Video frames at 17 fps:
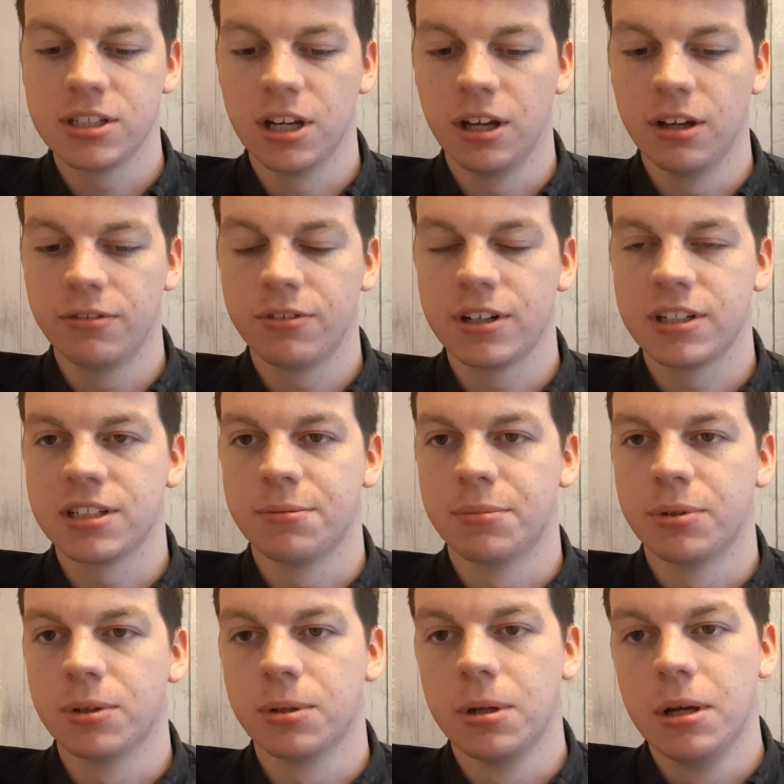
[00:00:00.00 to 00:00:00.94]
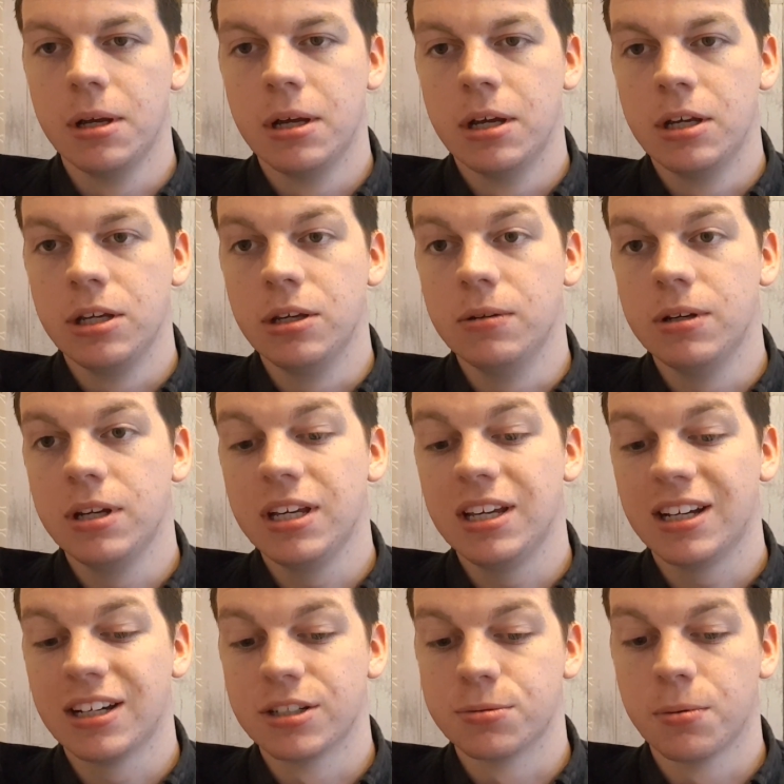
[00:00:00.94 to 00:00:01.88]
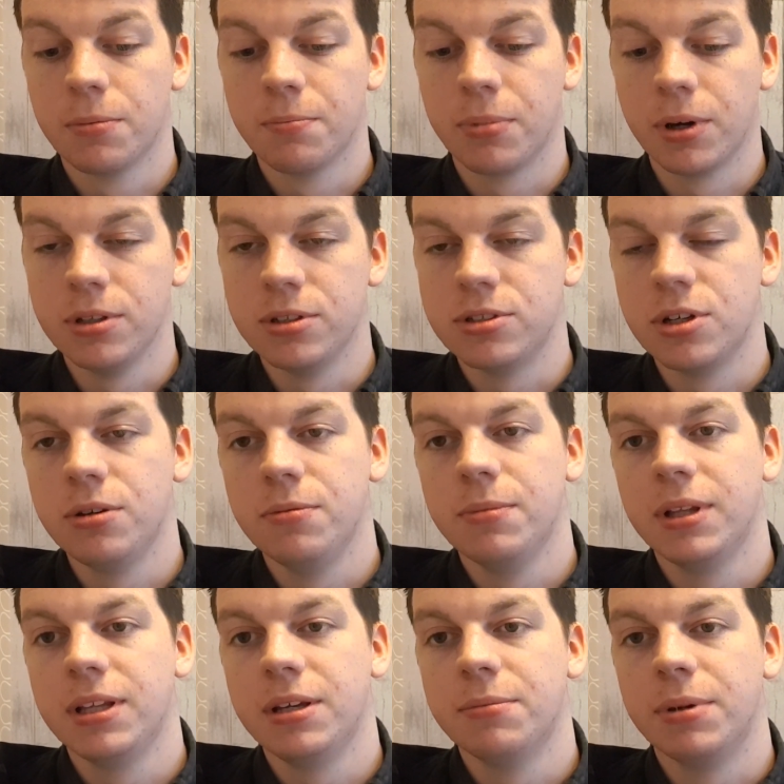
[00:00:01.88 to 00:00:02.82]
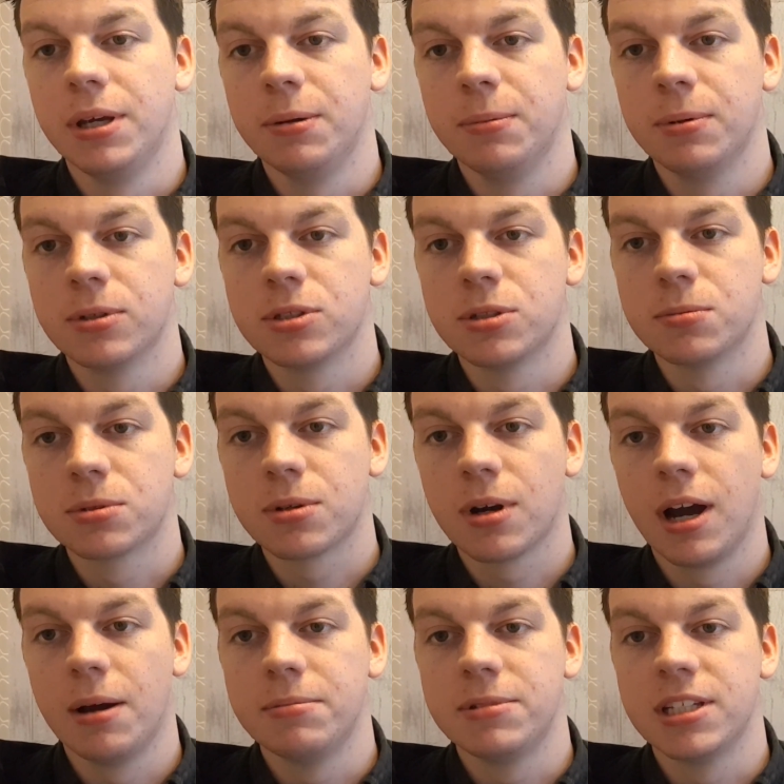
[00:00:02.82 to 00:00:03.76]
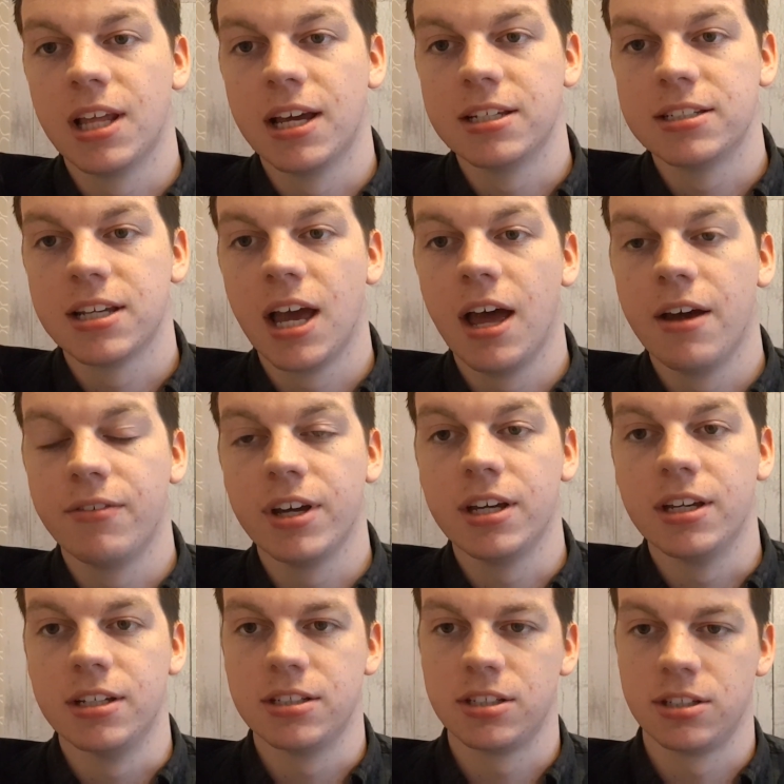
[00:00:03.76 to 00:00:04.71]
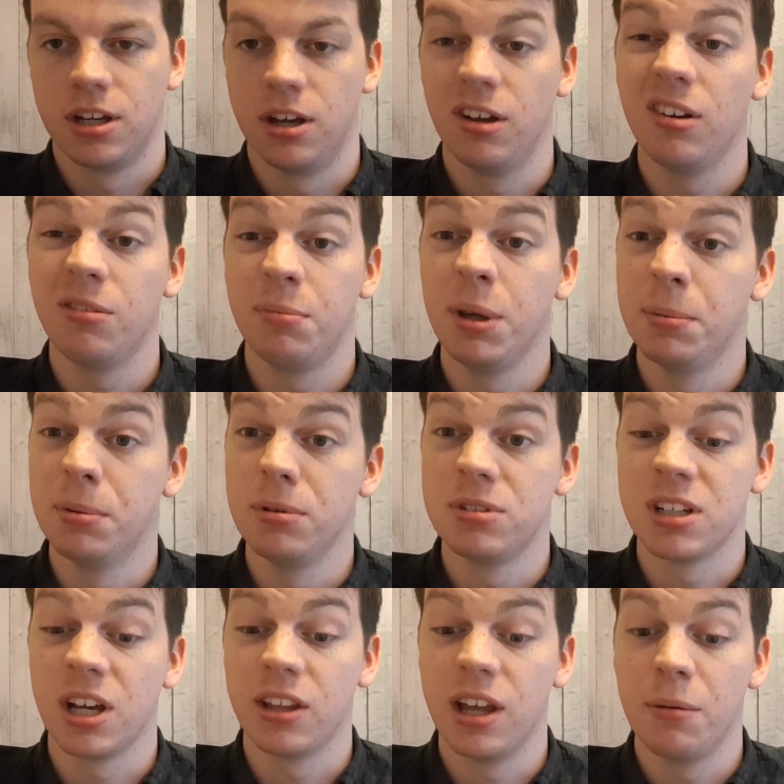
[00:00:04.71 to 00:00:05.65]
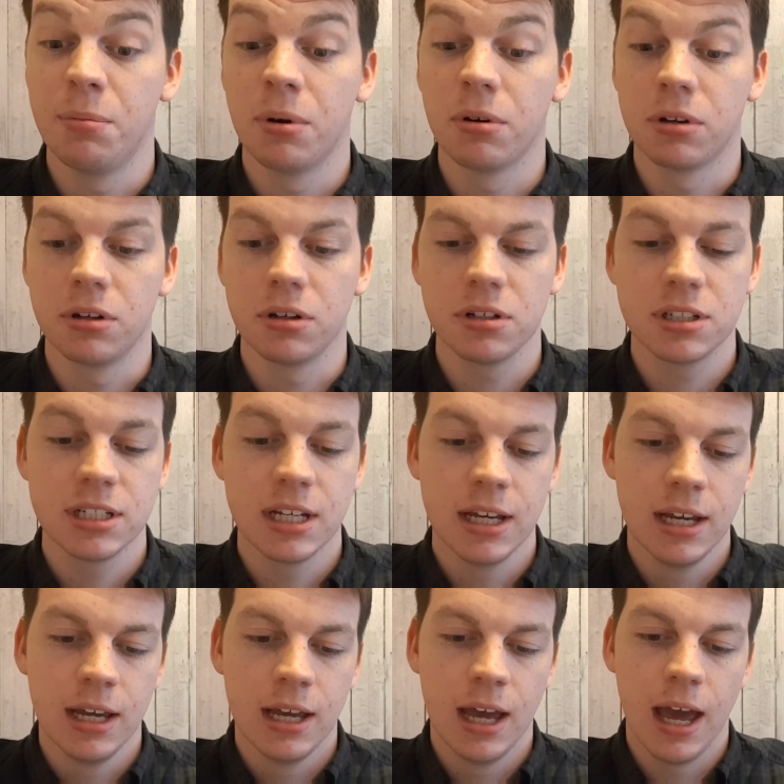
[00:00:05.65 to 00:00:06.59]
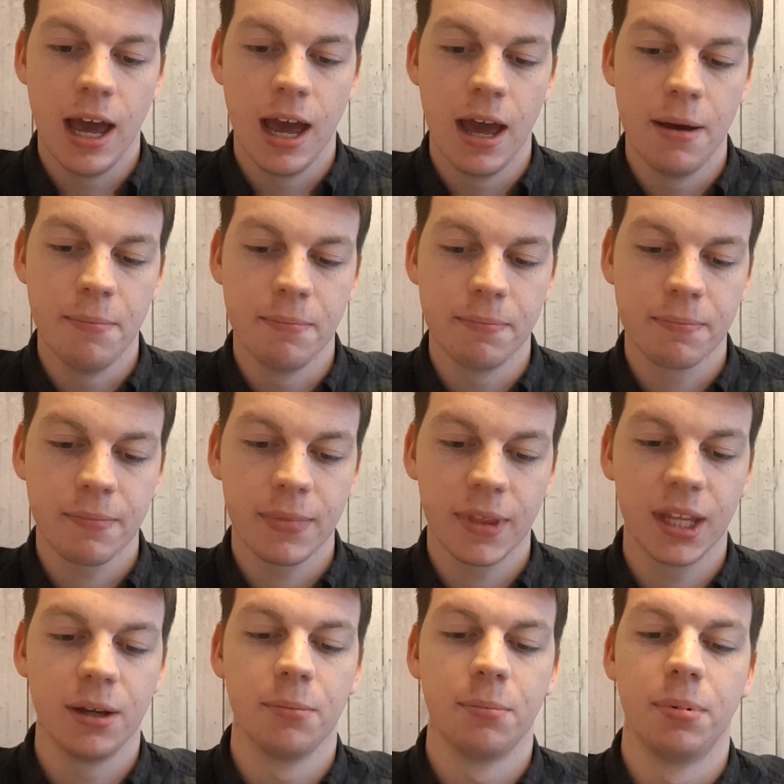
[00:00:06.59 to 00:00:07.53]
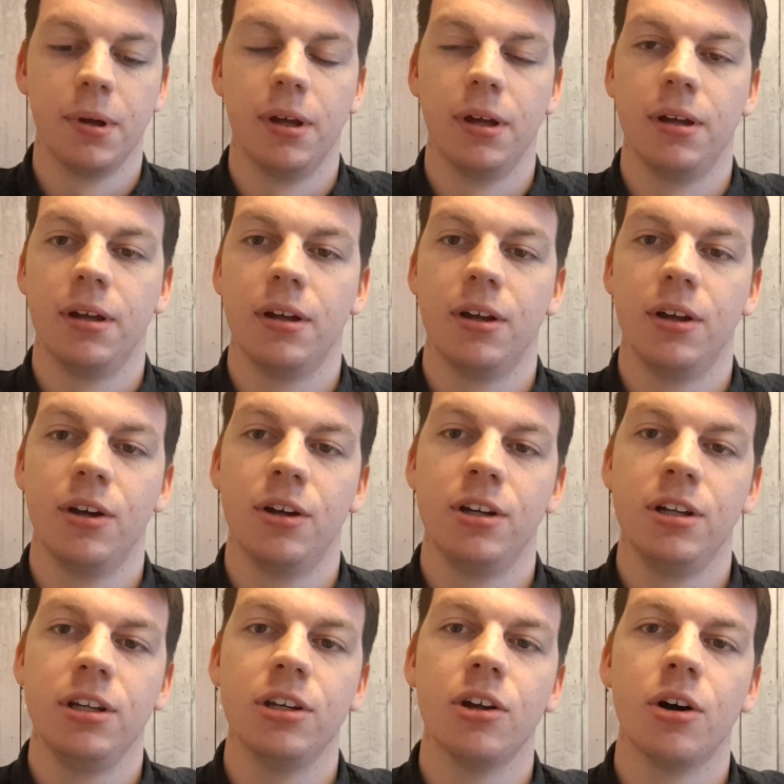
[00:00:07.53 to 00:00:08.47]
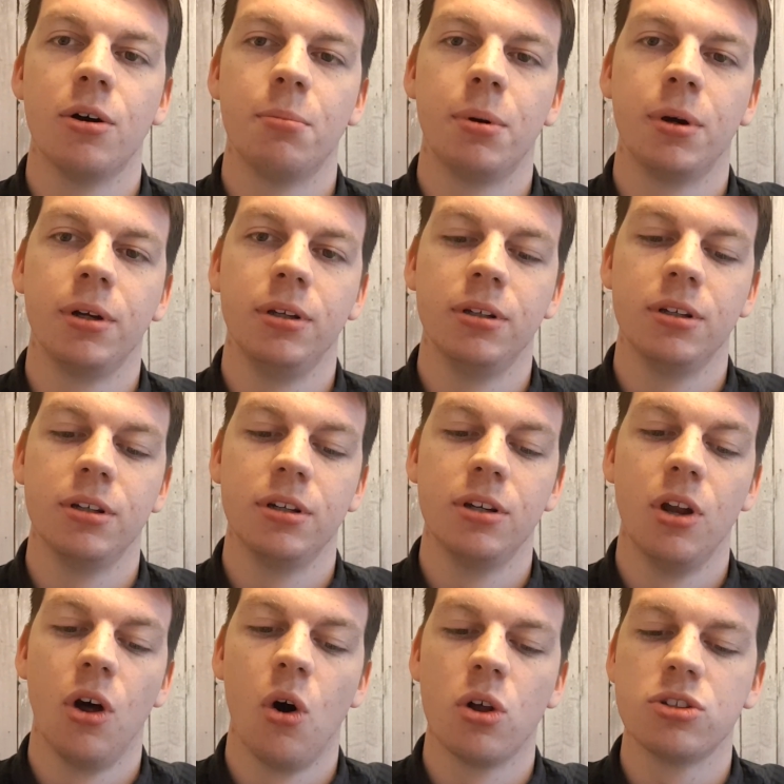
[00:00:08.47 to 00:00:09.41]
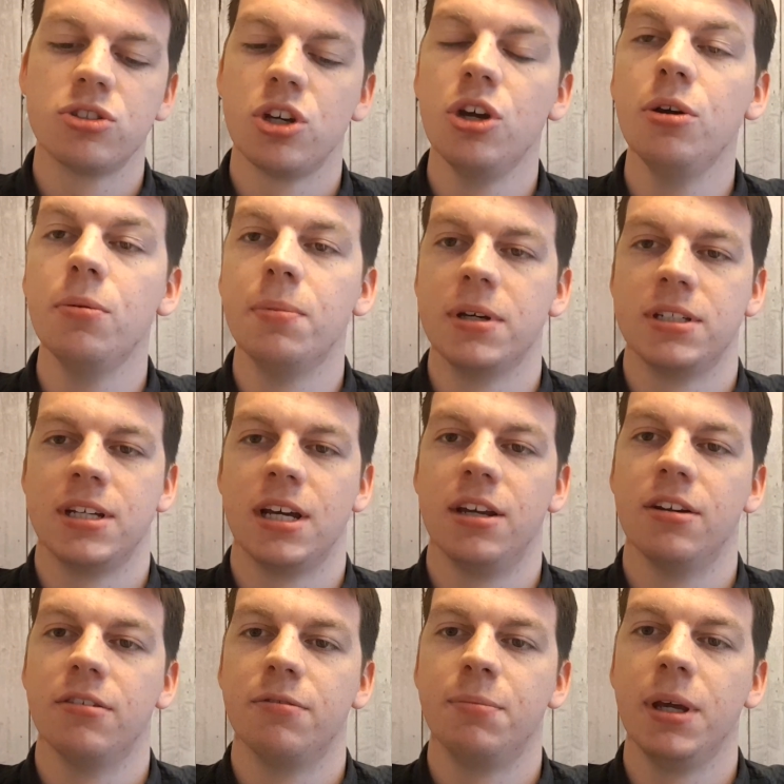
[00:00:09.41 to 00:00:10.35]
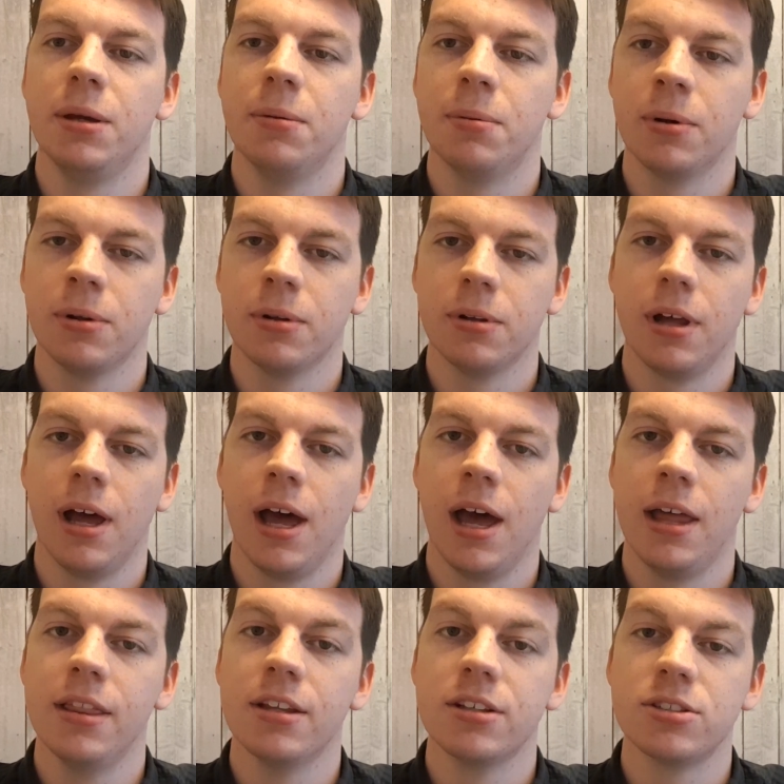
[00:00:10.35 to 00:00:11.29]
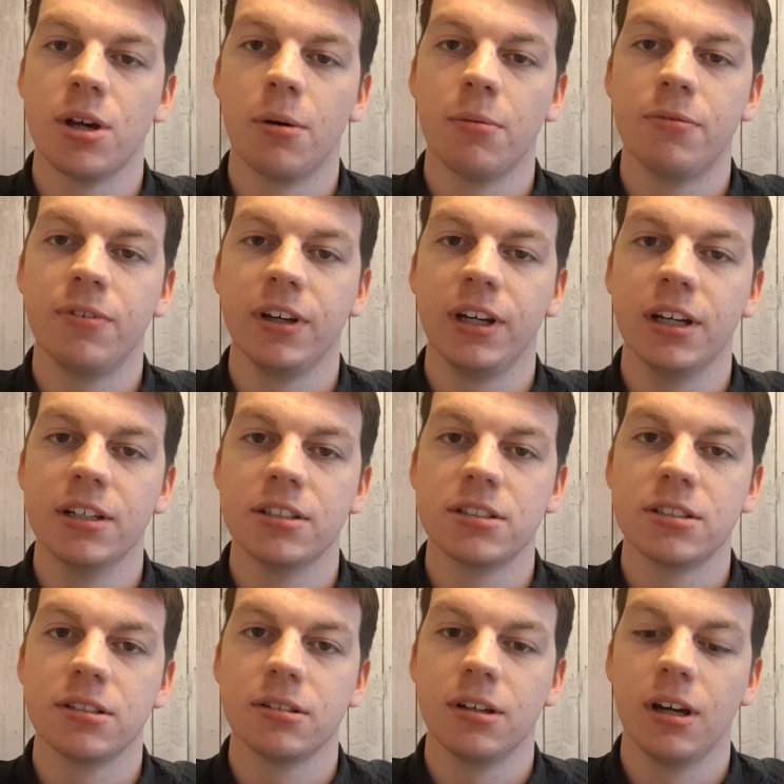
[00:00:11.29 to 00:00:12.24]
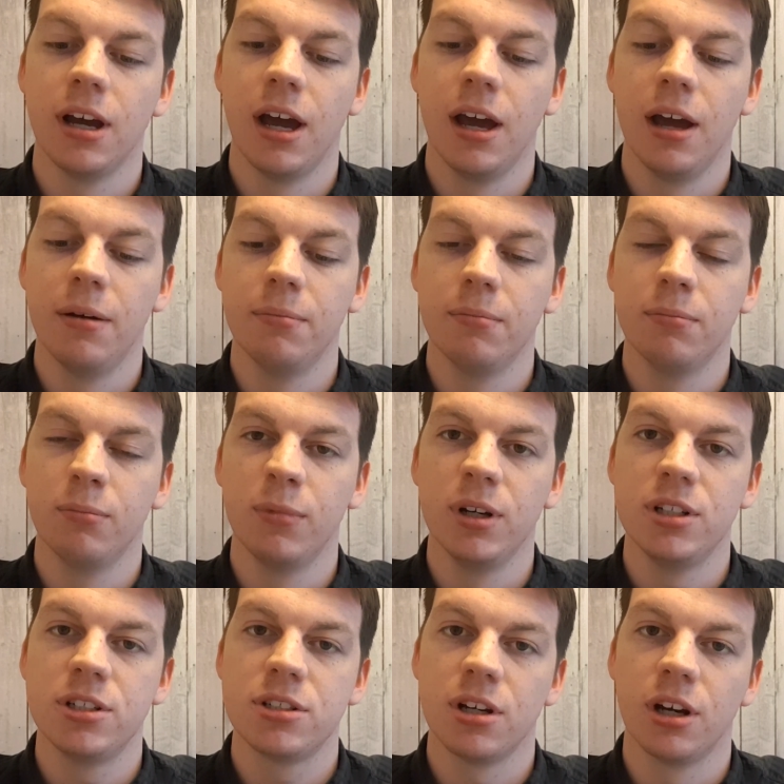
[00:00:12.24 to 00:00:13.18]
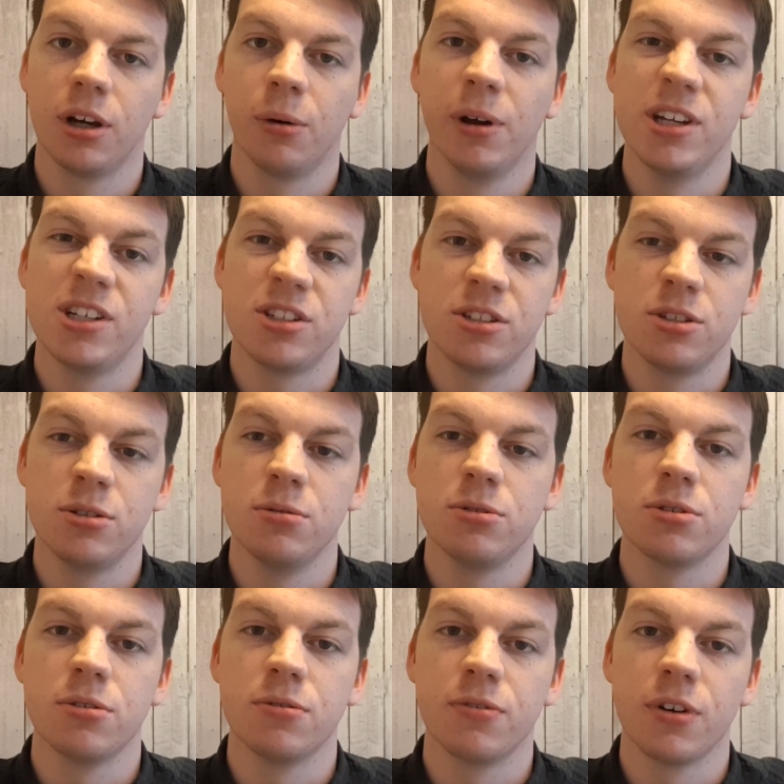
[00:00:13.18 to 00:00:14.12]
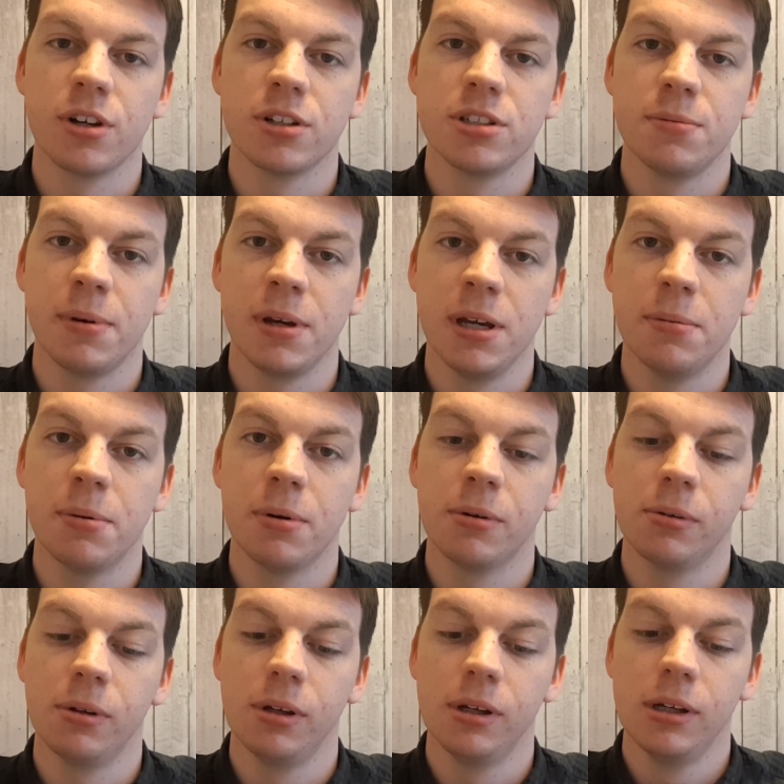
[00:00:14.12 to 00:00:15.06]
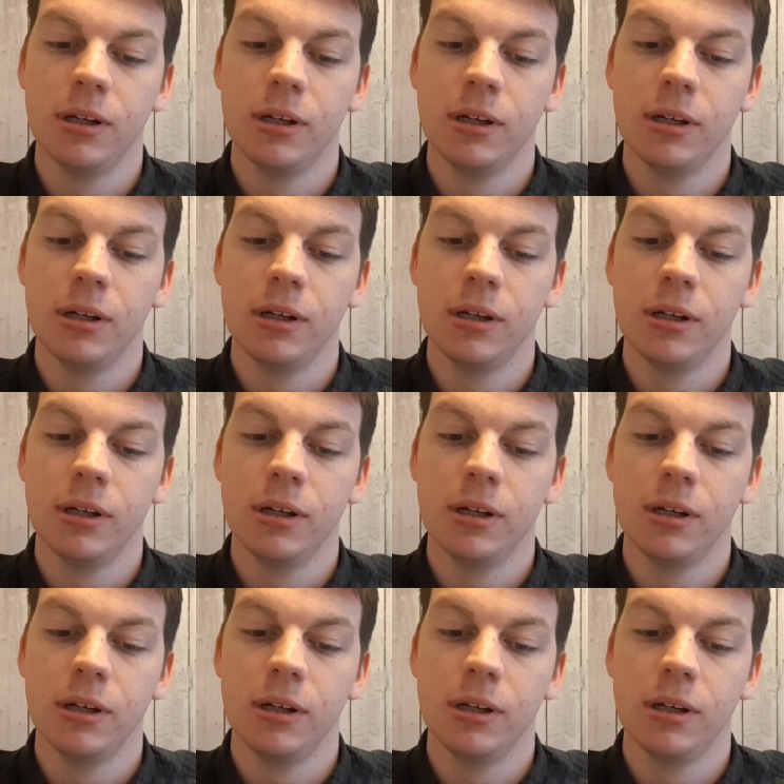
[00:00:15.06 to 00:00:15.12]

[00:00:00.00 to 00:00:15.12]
So, for example, Unique has 1.2 million people subscribed to their service, people who sell their products, but only 0.02% of people earn the top figures, which equates to 240 people.